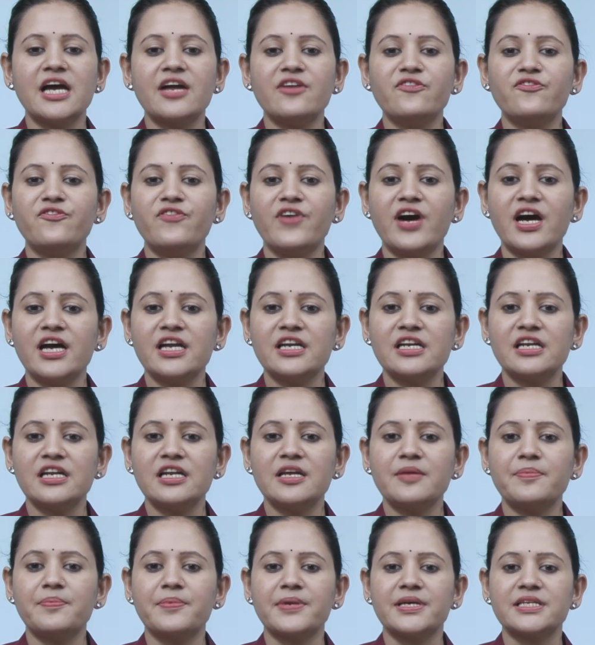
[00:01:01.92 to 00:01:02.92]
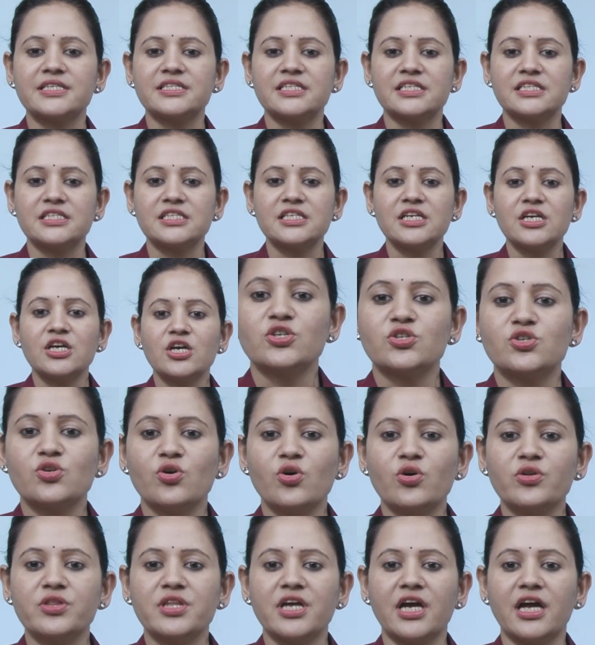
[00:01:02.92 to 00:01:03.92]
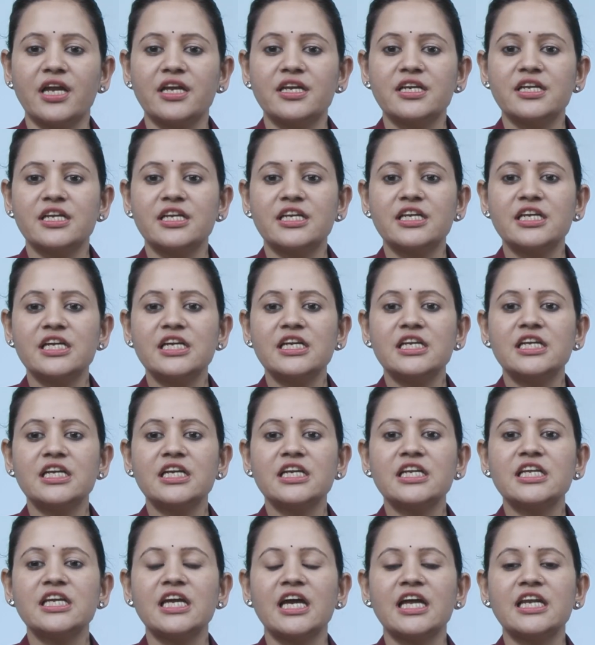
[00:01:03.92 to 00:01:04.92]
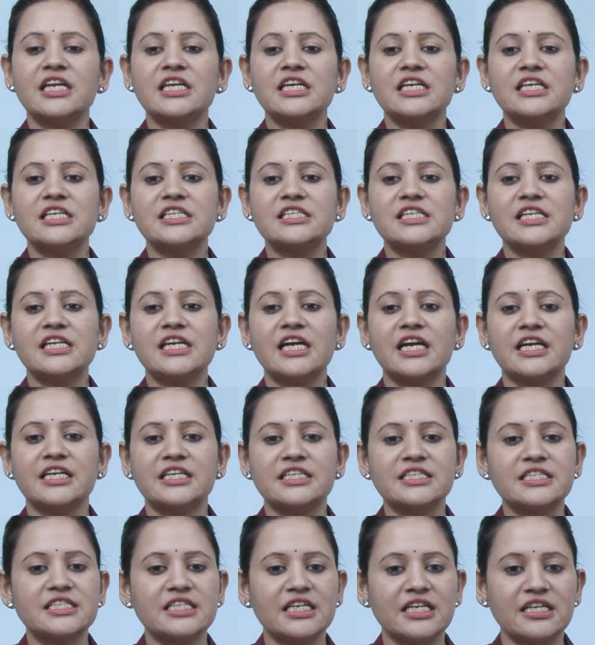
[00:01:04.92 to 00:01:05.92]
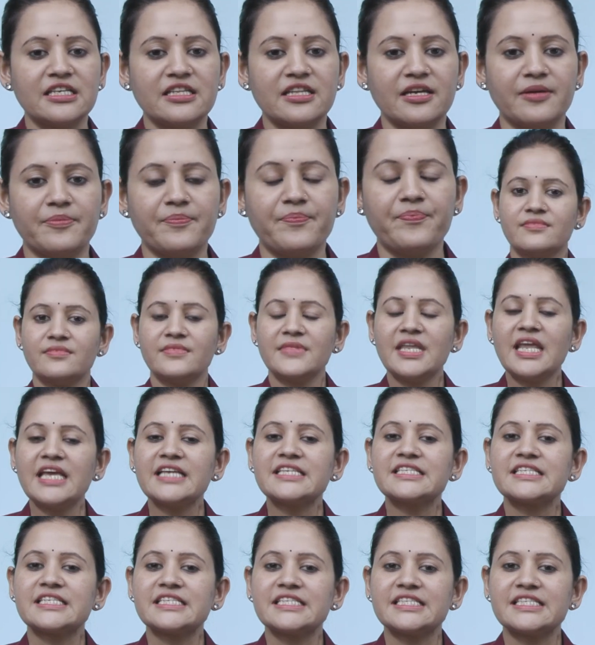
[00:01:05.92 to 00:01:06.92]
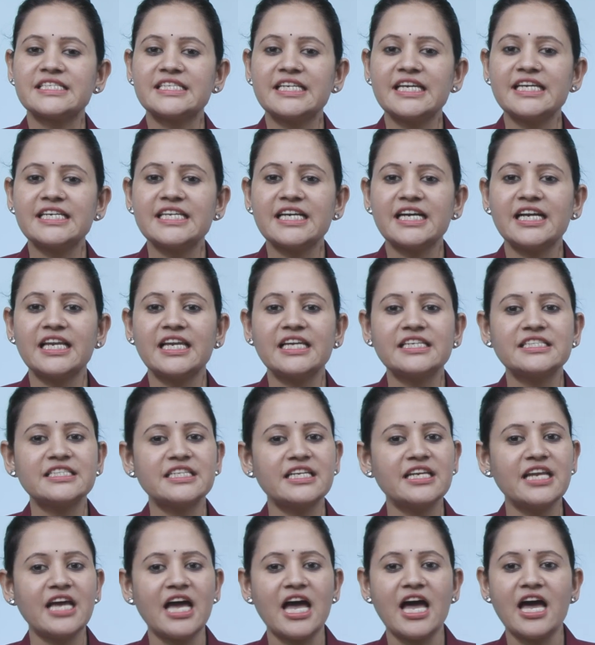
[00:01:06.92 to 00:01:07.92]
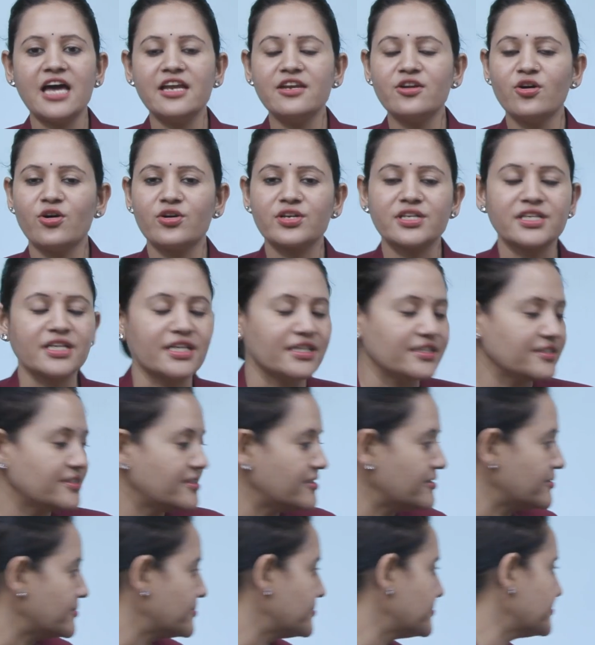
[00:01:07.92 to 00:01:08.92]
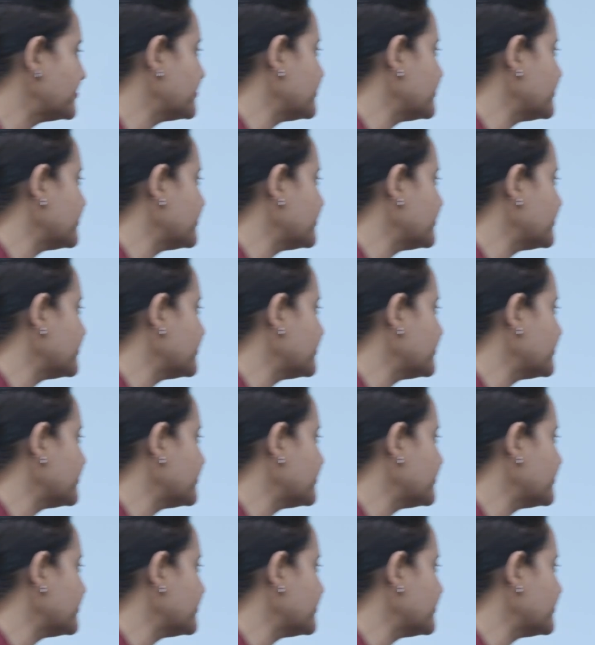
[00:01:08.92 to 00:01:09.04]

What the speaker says: and finally present so that reader can easily understand them? Next is data collection and organization.